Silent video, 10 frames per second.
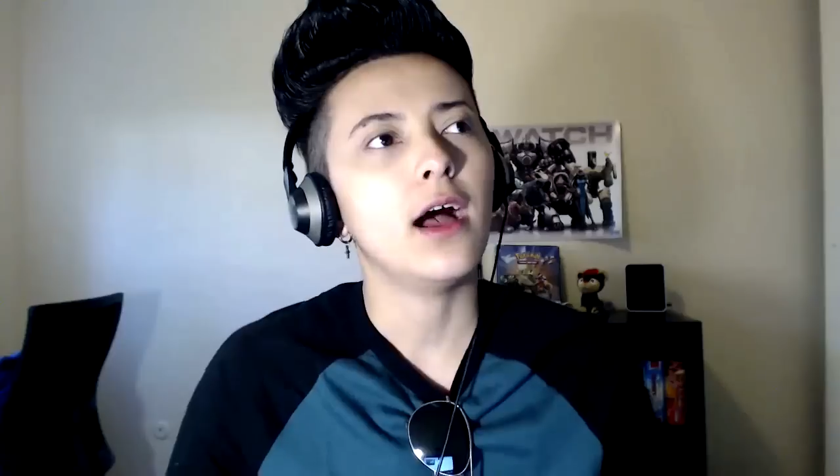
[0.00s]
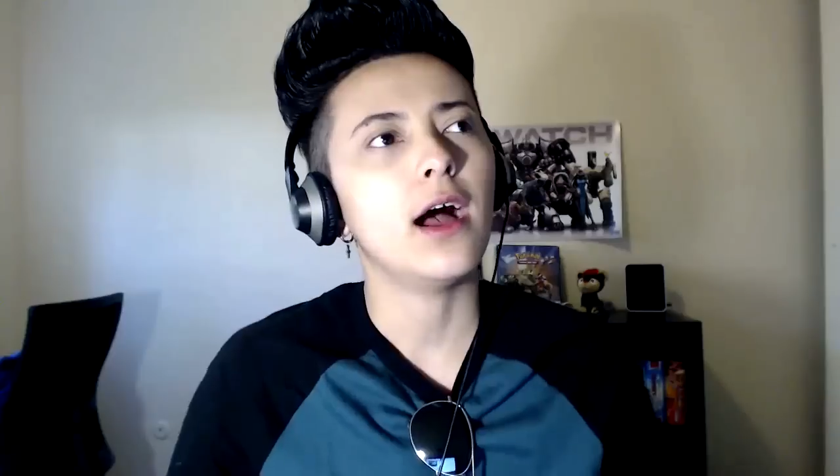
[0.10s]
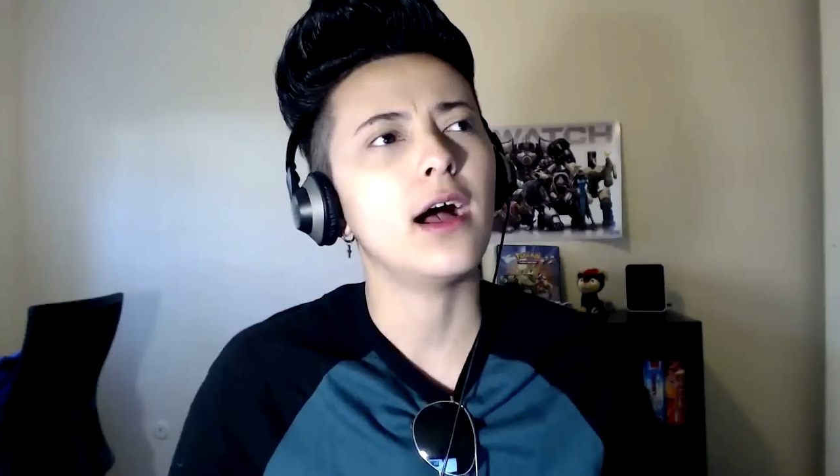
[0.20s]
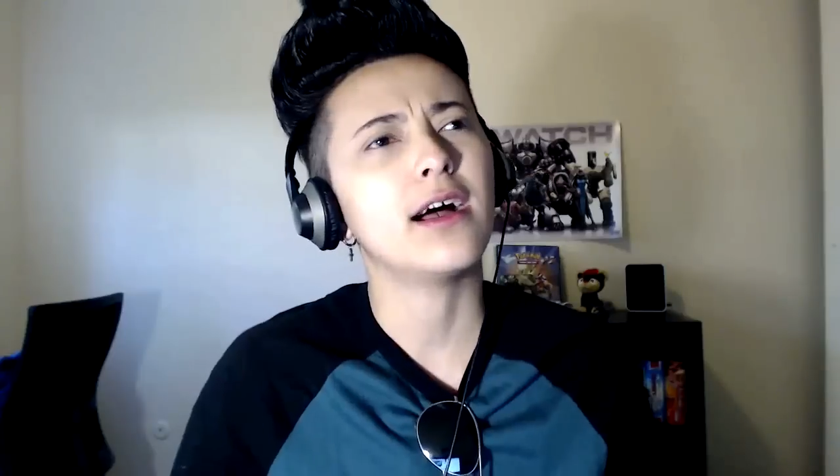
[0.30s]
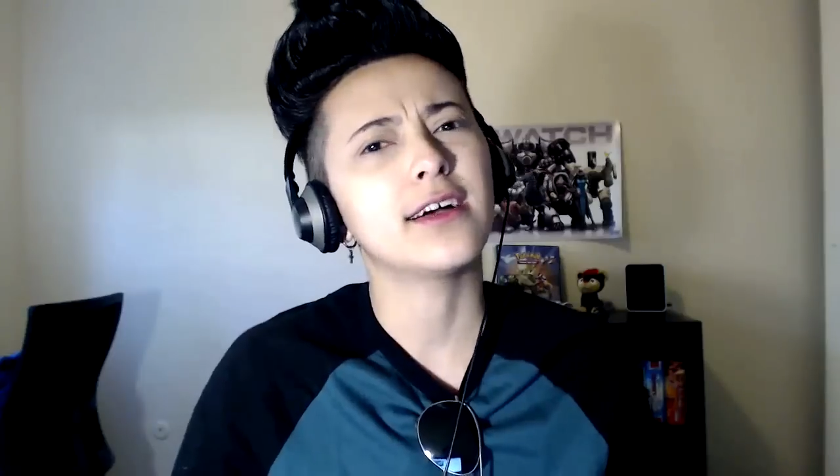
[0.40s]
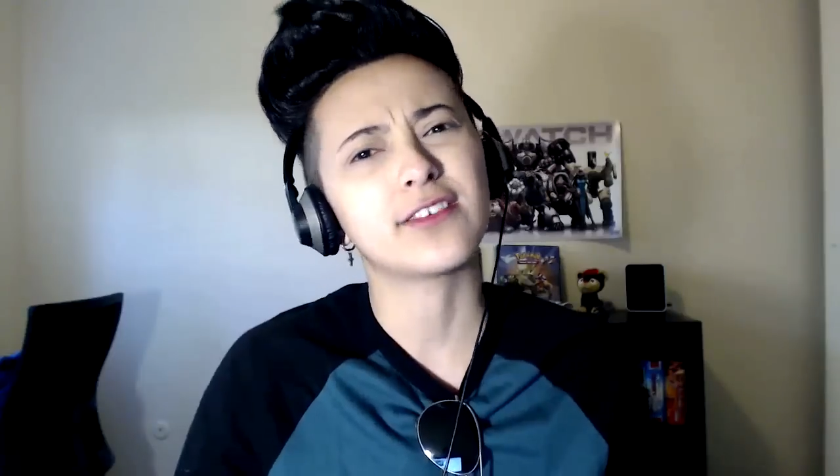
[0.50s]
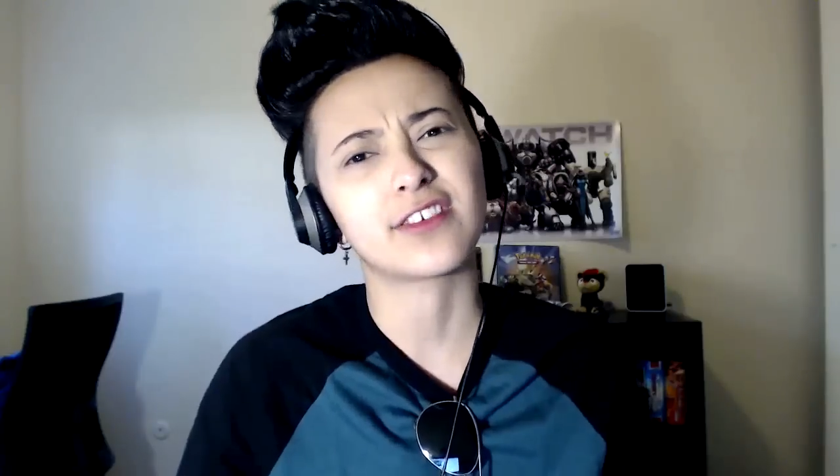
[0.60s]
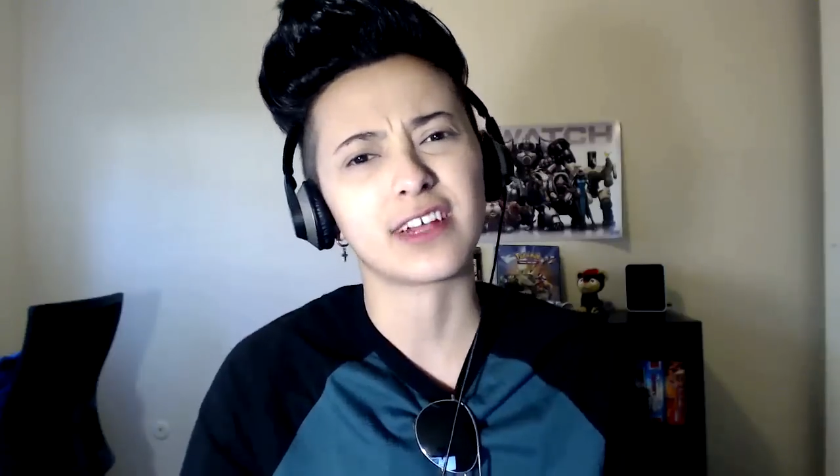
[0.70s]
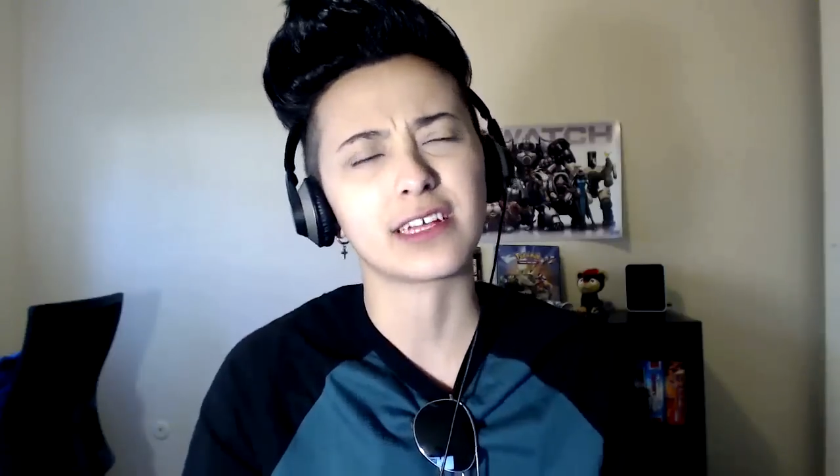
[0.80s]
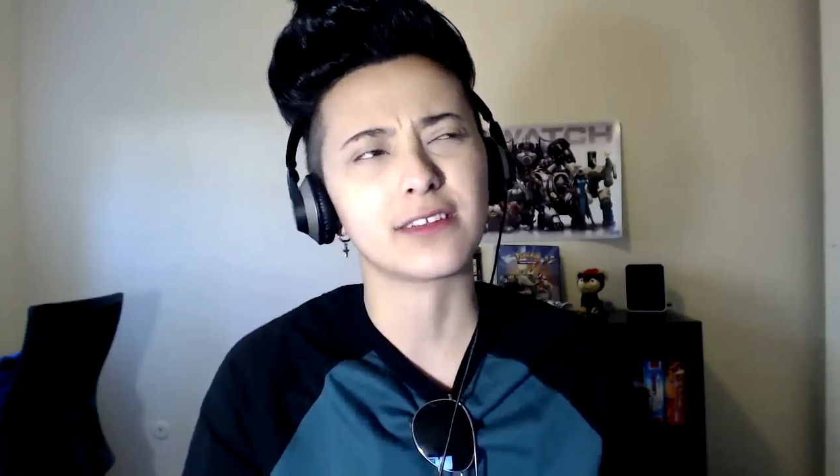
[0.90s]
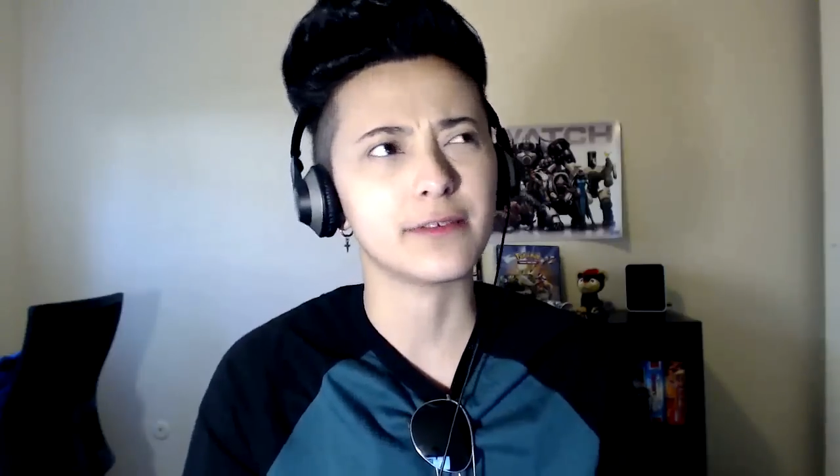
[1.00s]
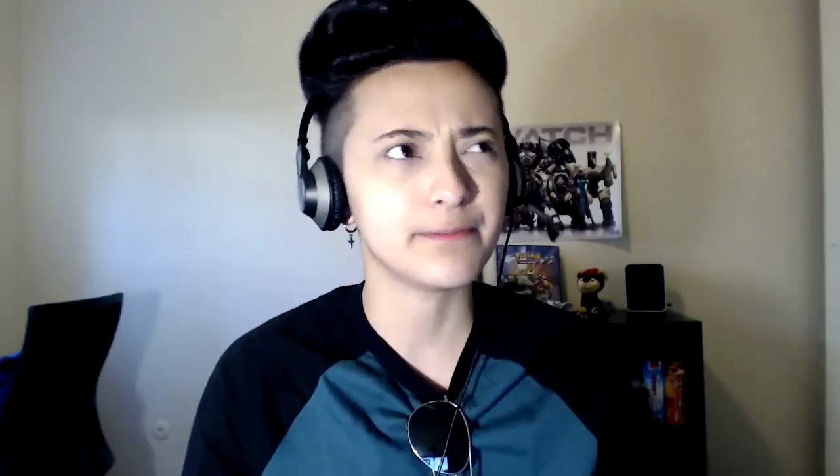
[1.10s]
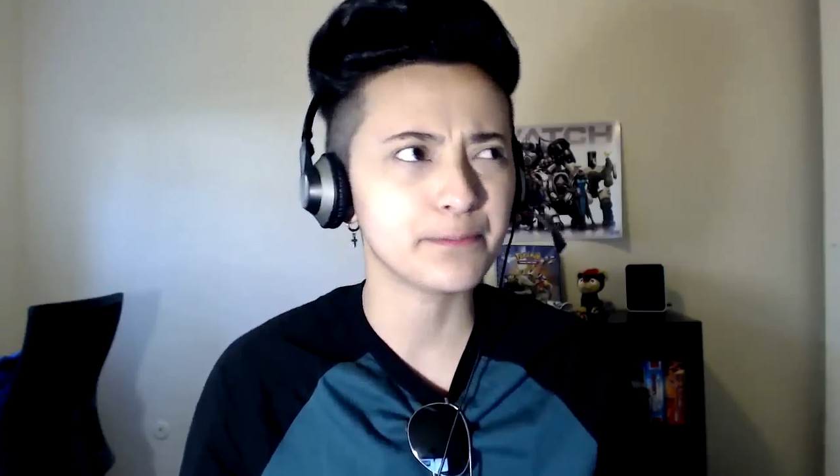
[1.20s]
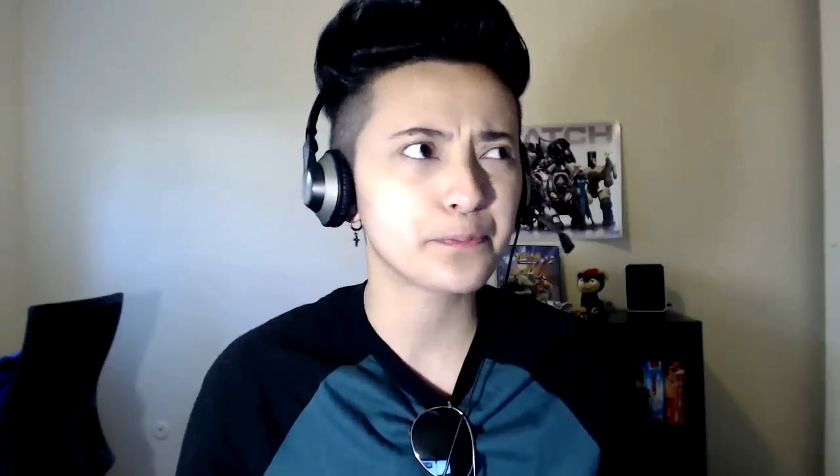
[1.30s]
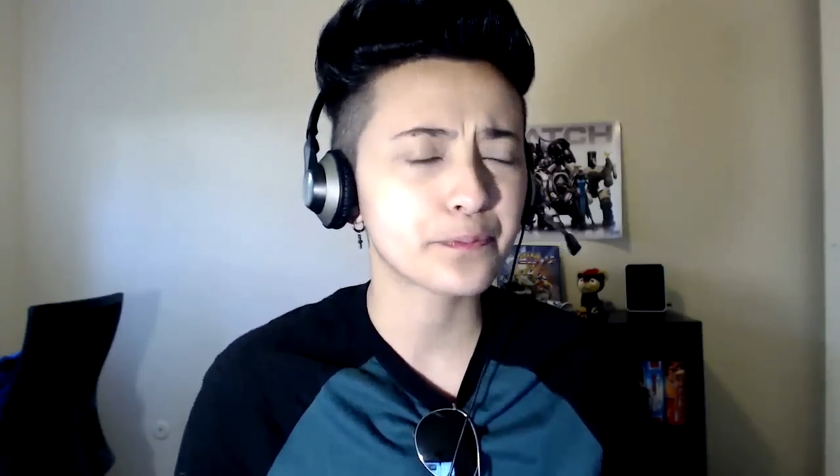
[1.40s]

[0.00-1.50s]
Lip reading: I just collect them.